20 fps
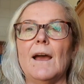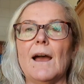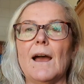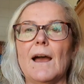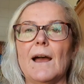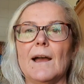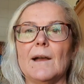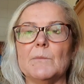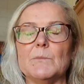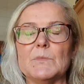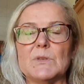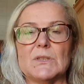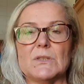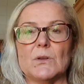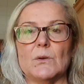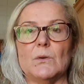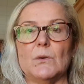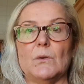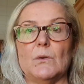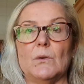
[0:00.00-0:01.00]
Um,
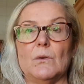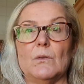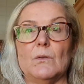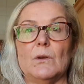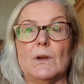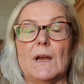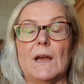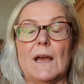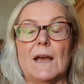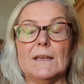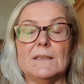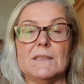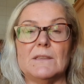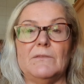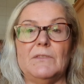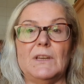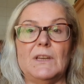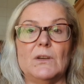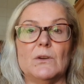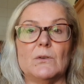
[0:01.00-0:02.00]
so as the
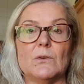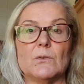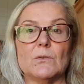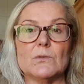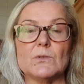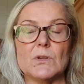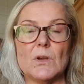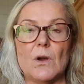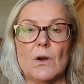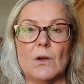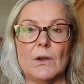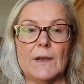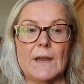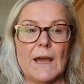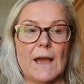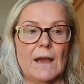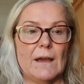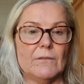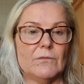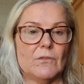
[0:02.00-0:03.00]
video goes on,
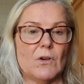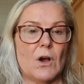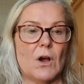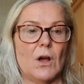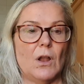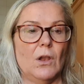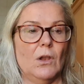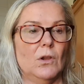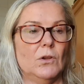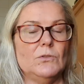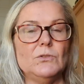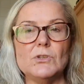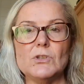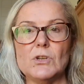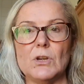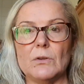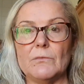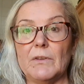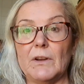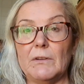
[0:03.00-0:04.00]
I've got a
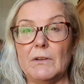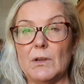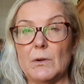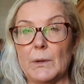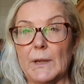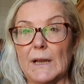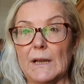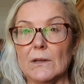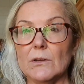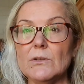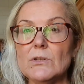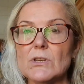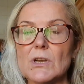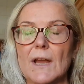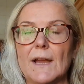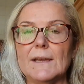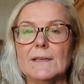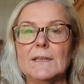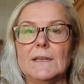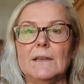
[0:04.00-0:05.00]
lunch, a very quick lunch
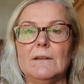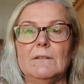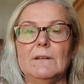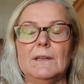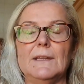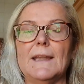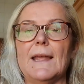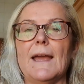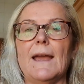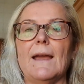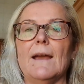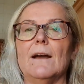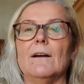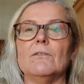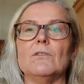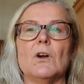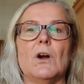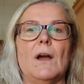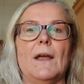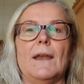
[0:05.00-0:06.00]
idea in there.
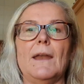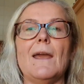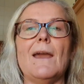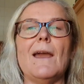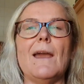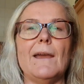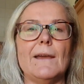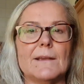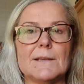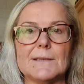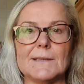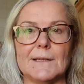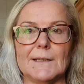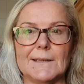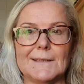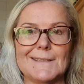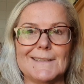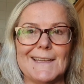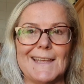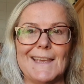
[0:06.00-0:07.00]
I've got an
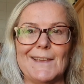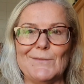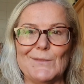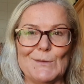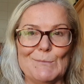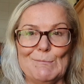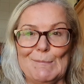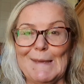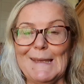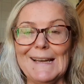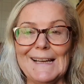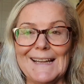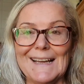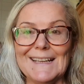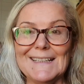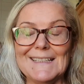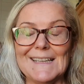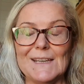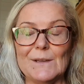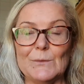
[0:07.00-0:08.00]
excellent evening meal
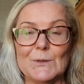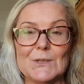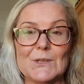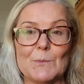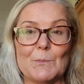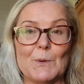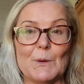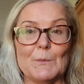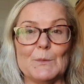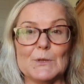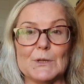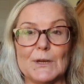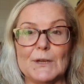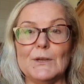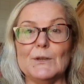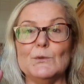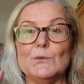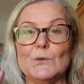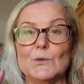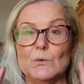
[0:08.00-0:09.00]
idea, which I promise you,
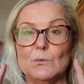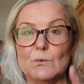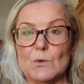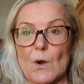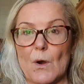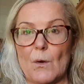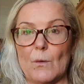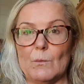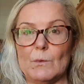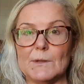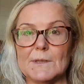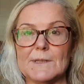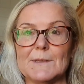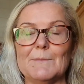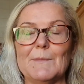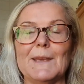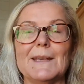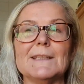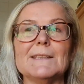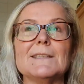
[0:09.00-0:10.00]
you do not want to
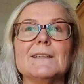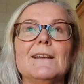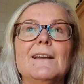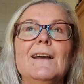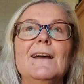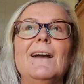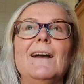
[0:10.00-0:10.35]
miss.